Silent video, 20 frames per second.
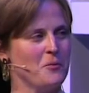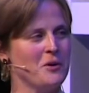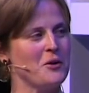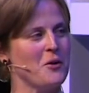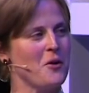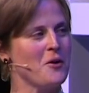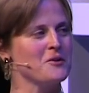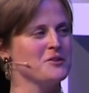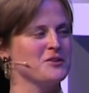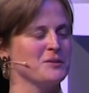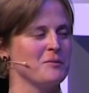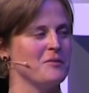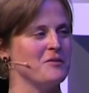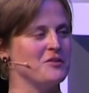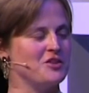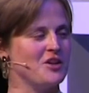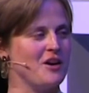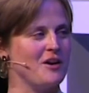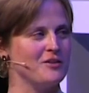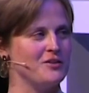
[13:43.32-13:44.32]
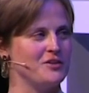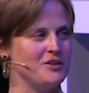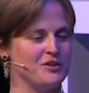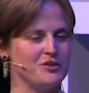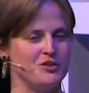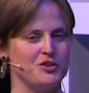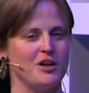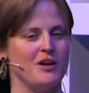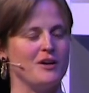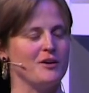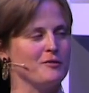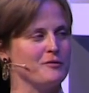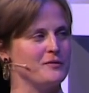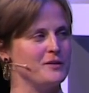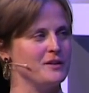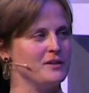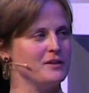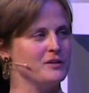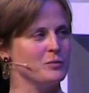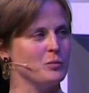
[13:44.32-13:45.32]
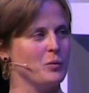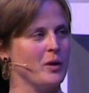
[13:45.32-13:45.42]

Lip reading: are some of the geographies